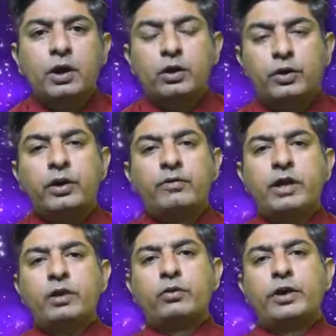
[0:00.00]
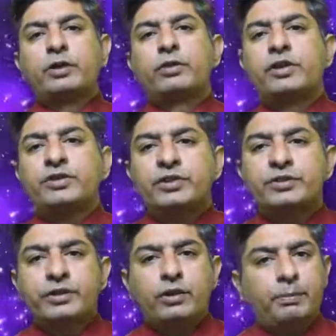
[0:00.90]
Today we are going to discuss
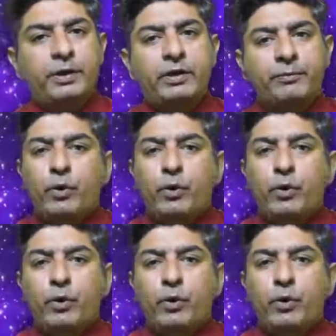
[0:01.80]
the topic